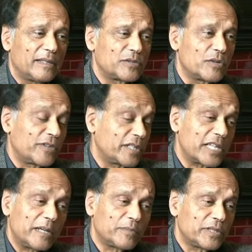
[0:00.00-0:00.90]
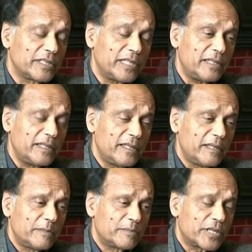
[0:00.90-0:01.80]
So for example, the
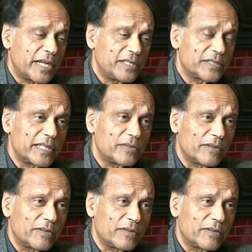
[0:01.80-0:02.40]
price